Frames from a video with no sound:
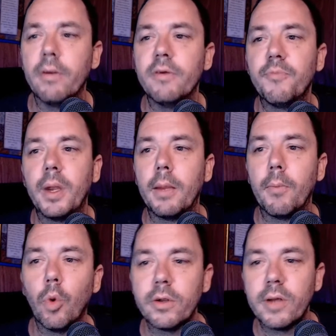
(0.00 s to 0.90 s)
and spending
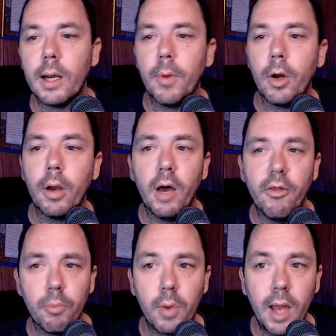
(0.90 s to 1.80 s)
more time on other
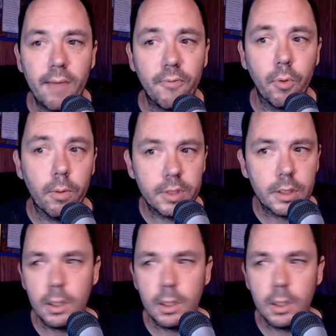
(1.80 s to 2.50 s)
platforms.